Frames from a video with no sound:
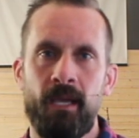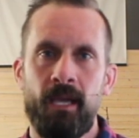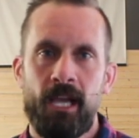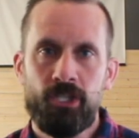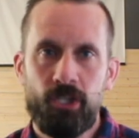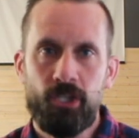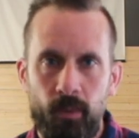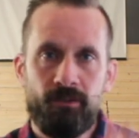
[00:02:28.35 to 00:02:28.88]

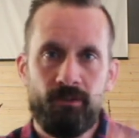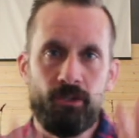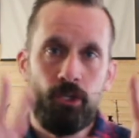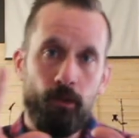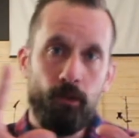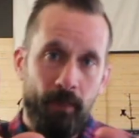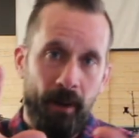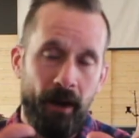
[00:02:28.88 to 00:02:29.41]
And so we have
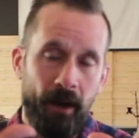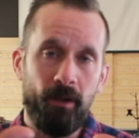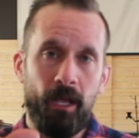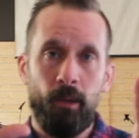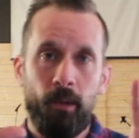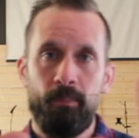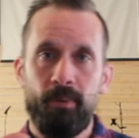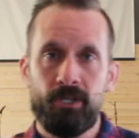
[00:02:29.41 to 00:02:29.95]
two
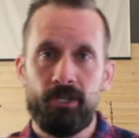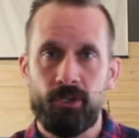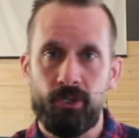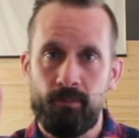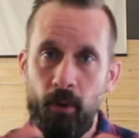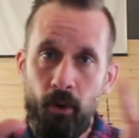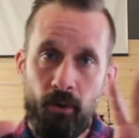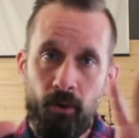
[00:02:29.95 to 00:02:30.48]
parallel
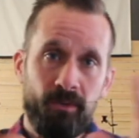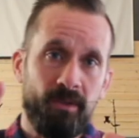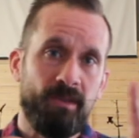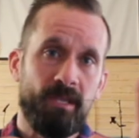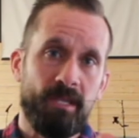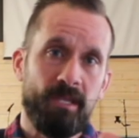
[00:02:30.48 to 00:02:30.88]
pictures, both